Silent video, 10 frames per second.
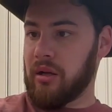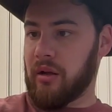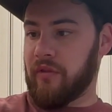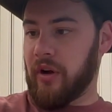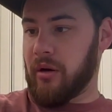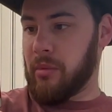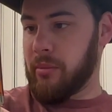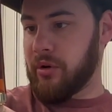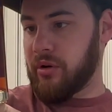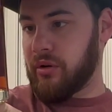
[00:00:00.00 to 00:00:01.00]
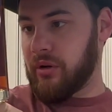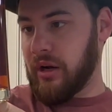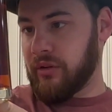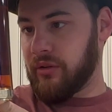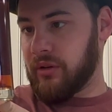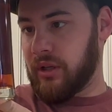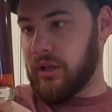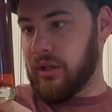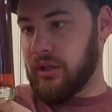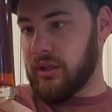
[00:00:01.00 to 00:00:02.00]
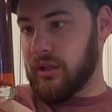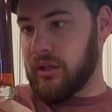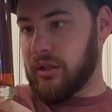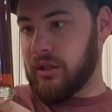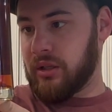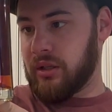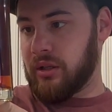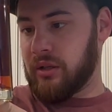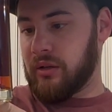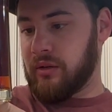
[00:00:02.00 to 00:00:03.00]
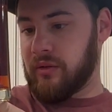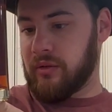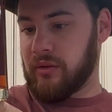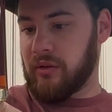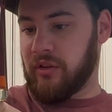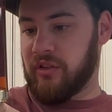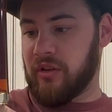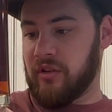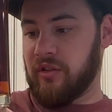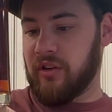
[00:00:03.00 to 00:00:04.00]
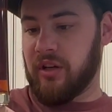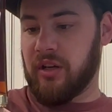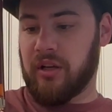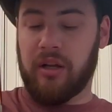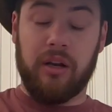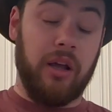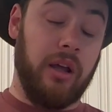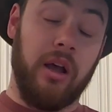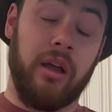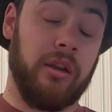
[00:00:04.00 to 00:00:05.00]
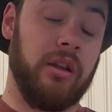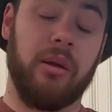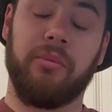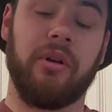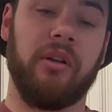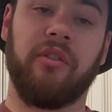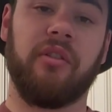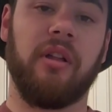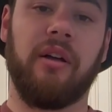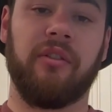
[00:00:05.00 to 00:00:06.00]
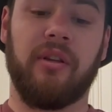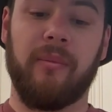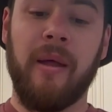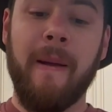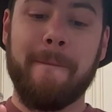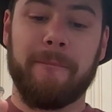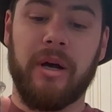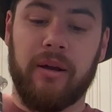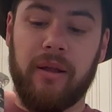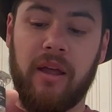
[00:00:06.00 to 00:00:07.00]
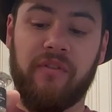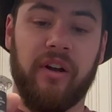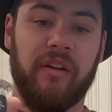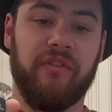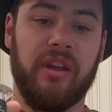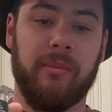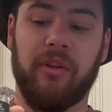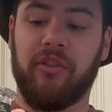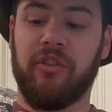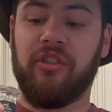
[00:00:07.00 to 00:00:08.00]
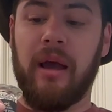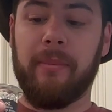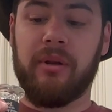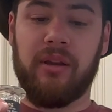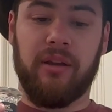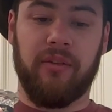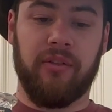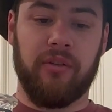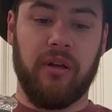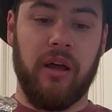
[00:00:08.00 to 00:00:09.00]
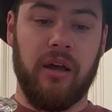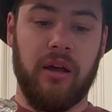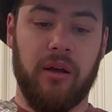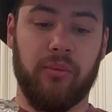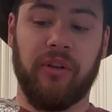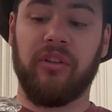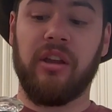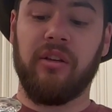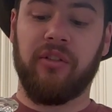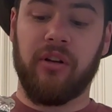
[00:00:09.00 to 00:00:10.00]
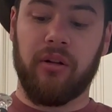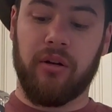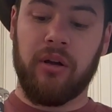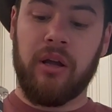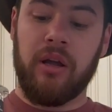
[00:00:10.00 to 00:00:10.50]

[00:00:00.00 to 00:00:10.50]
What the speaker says: if I remember correctly, it is Shinji, and I can't pronounce the last name, but a very famous Japanese whiskey distiller.